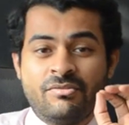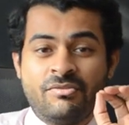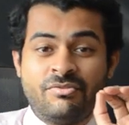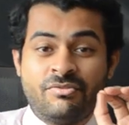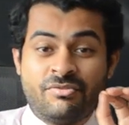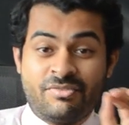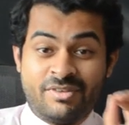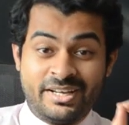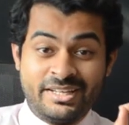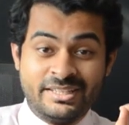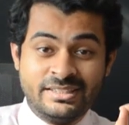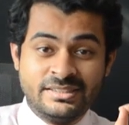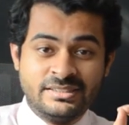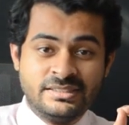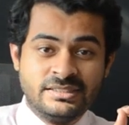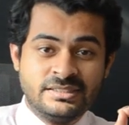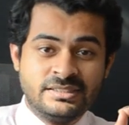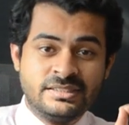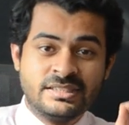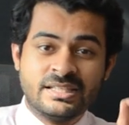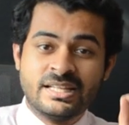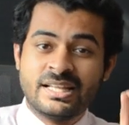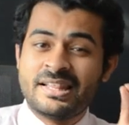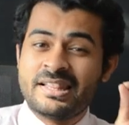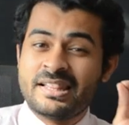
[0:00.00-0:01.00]
Finally,
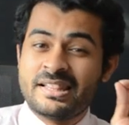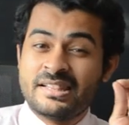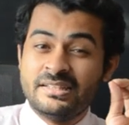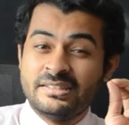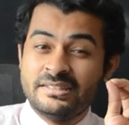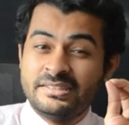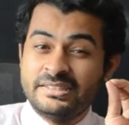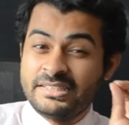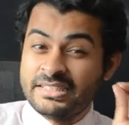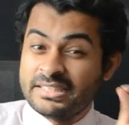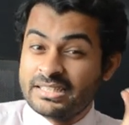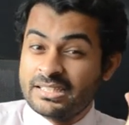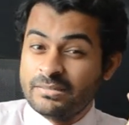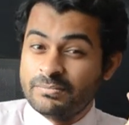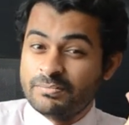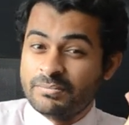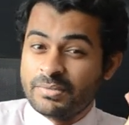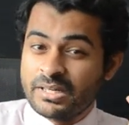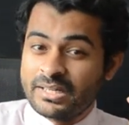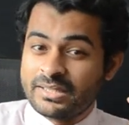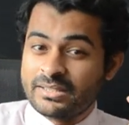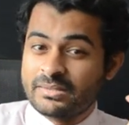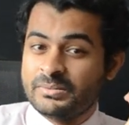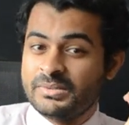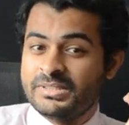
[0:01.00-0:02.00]
the tricky
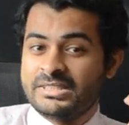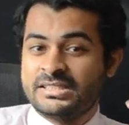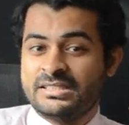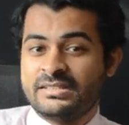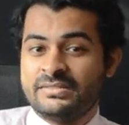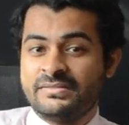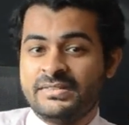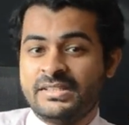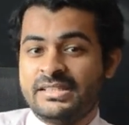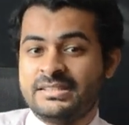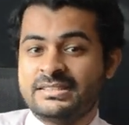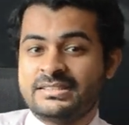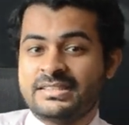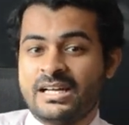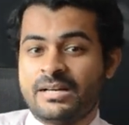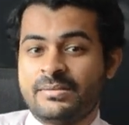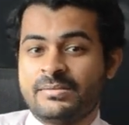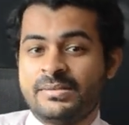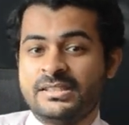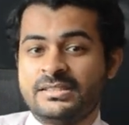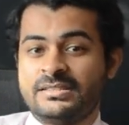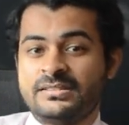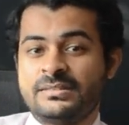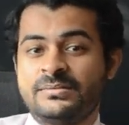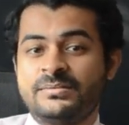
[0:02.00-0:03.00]
part with surveillance
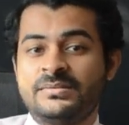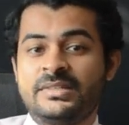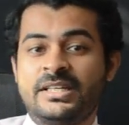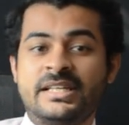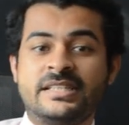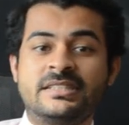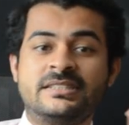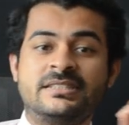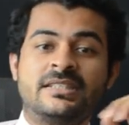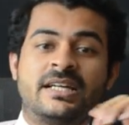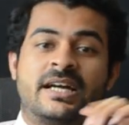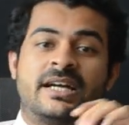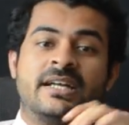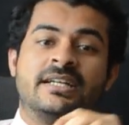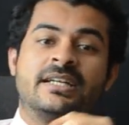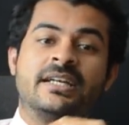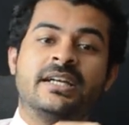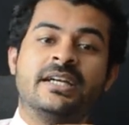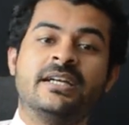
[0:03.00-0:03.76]
capitalism is that